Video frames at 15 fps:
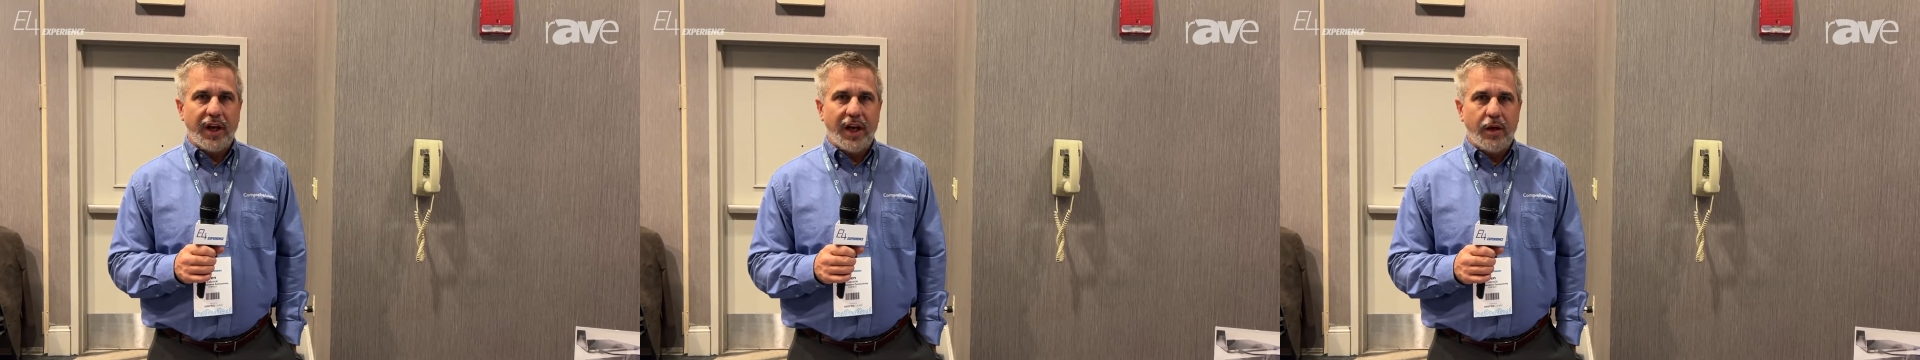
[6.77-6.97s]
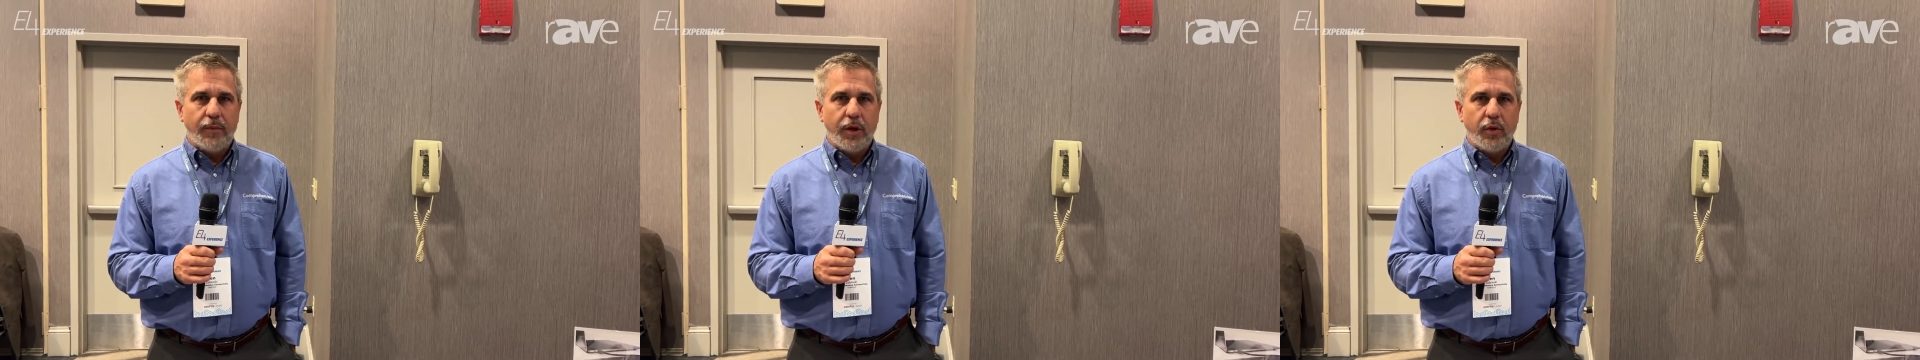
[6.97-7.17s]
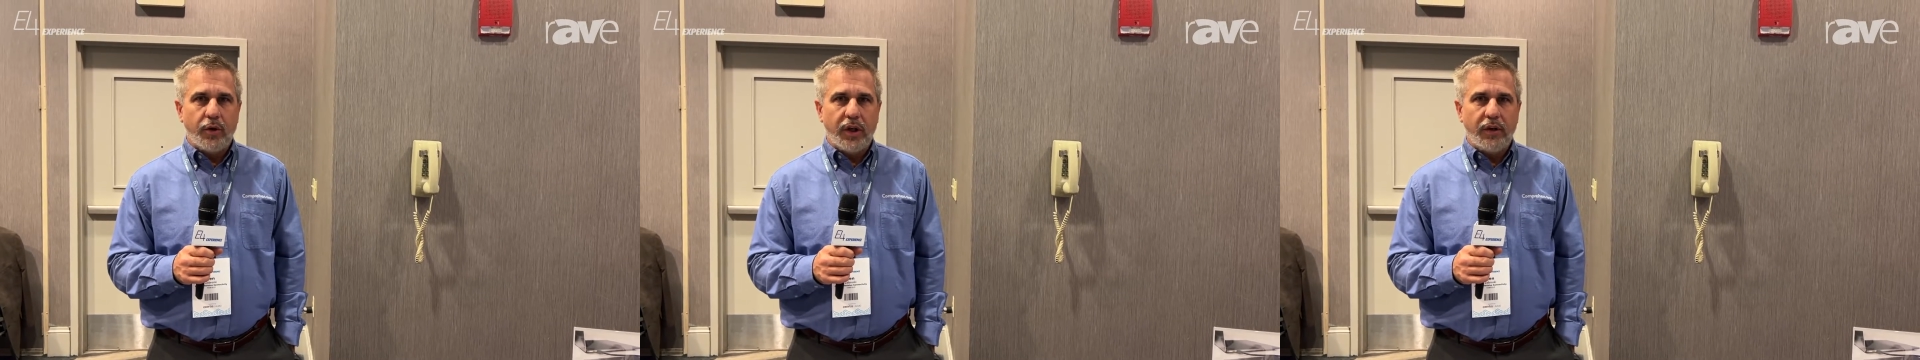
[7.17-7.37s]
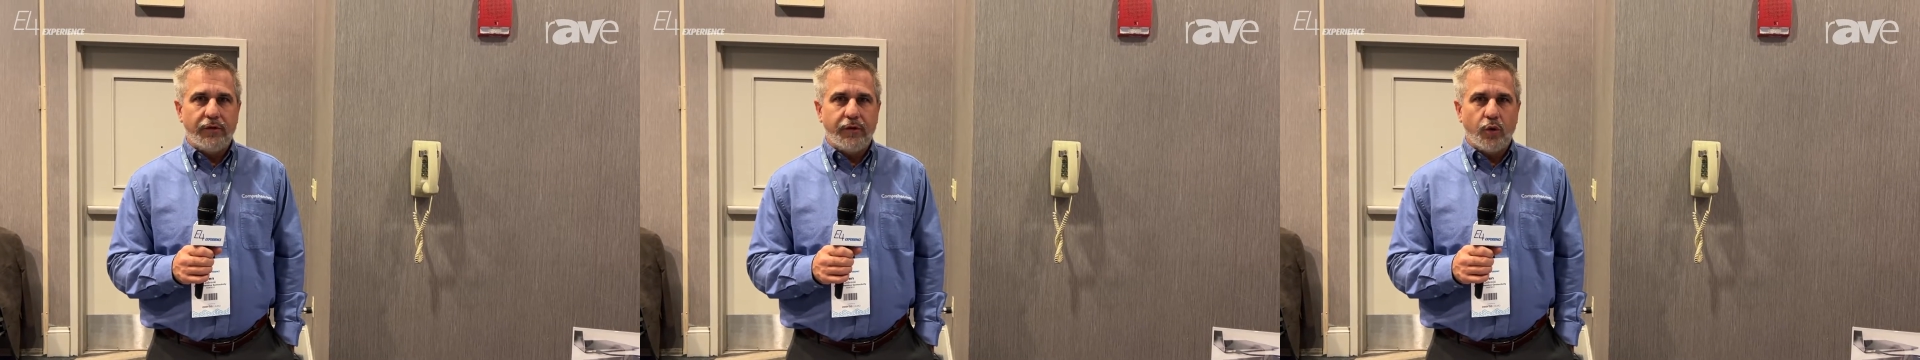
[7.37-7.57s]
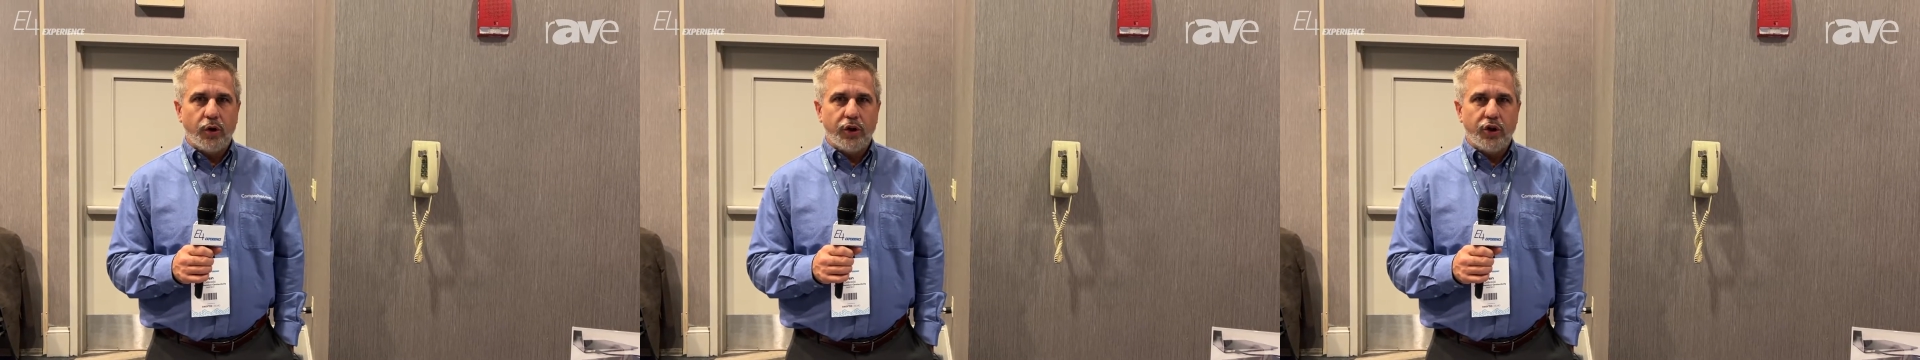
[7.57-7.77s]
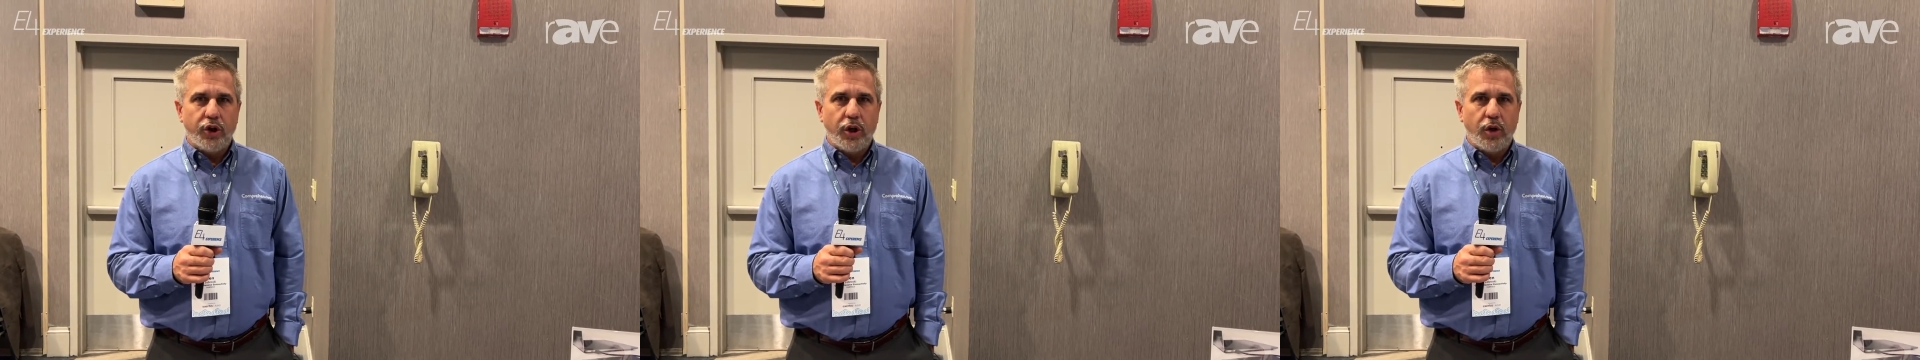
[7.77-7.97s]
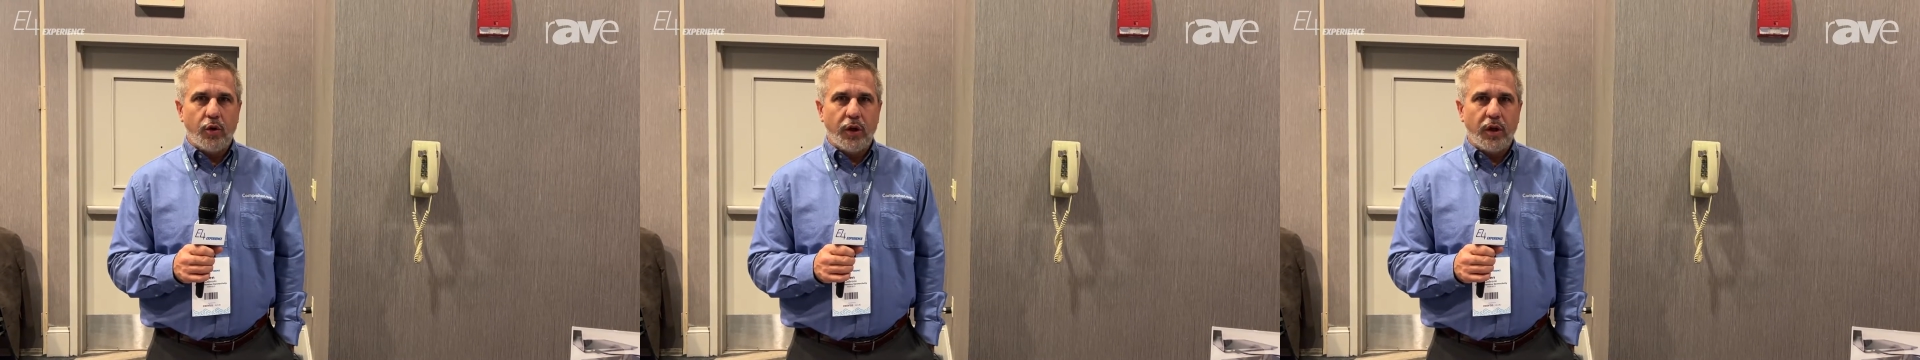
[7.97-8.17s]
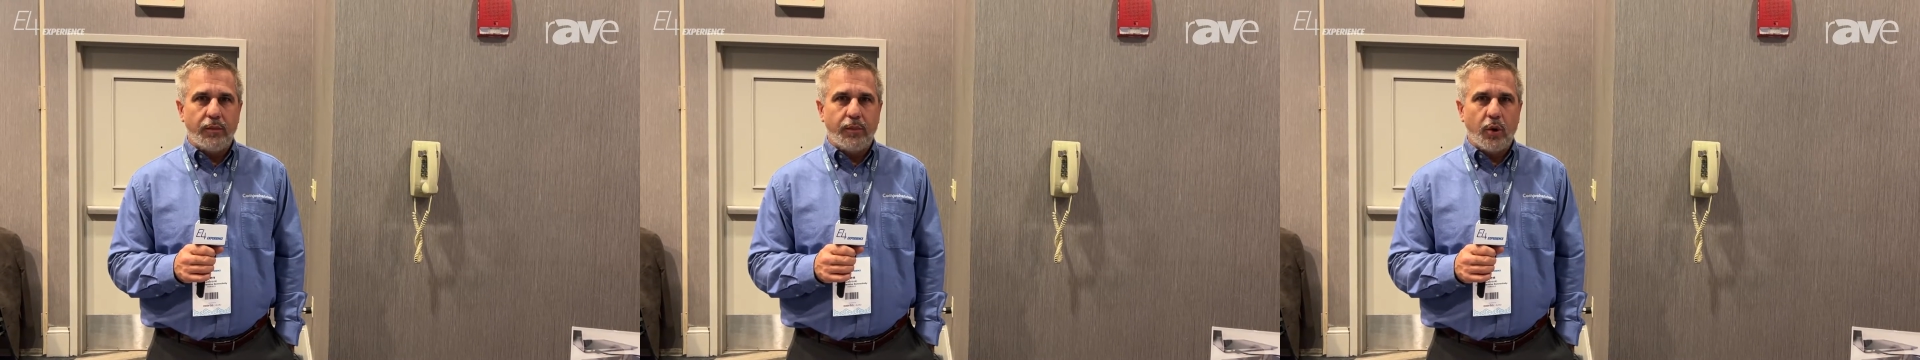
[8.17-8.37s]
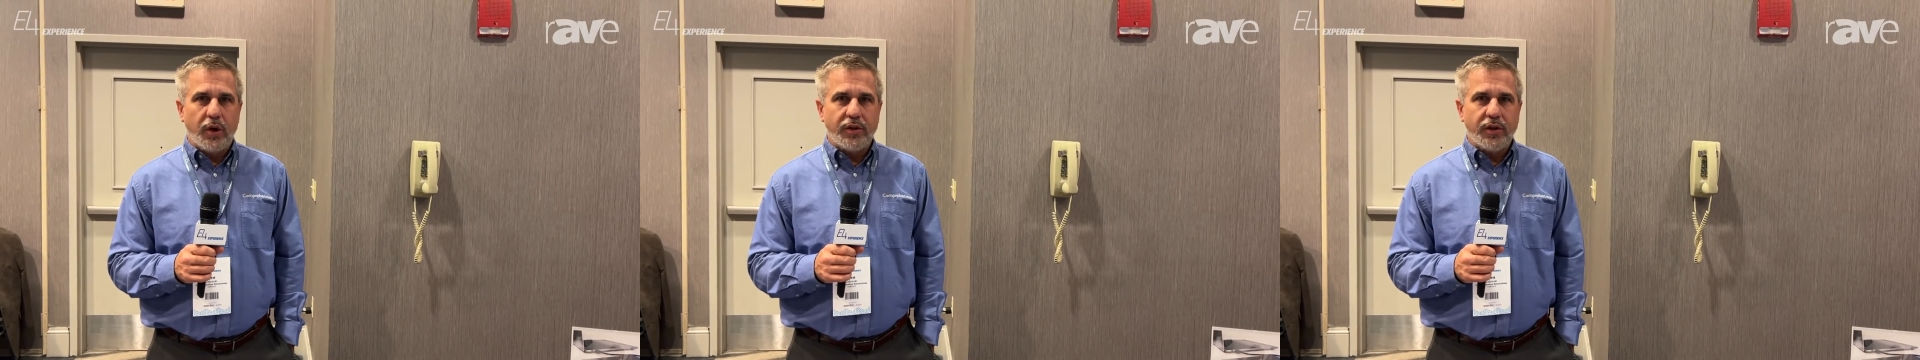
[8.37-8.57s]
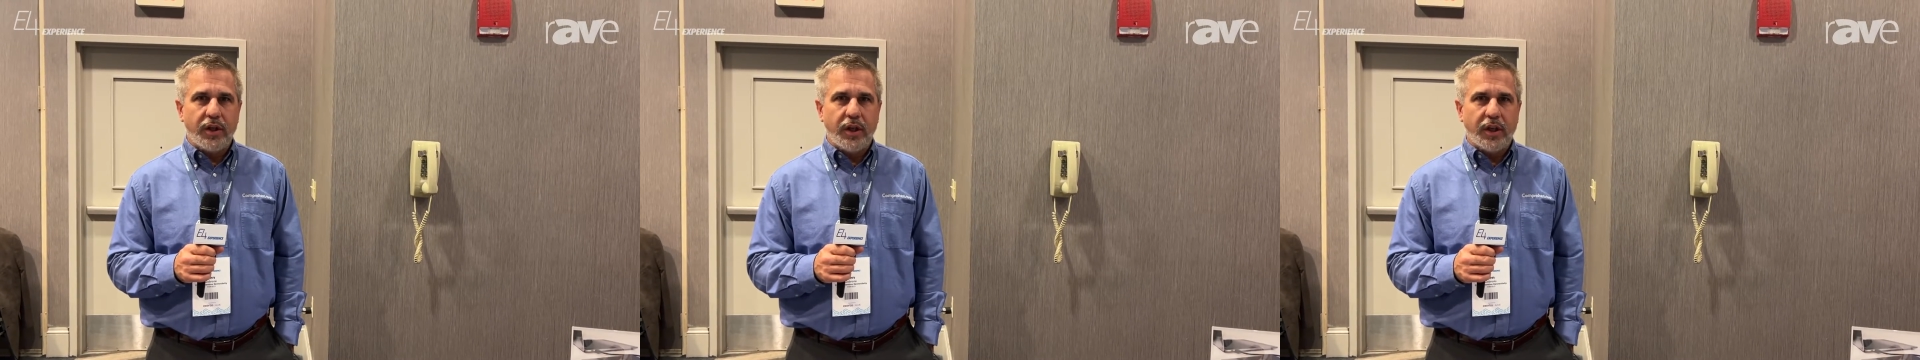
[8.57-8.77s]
Almo E4 show in Boston.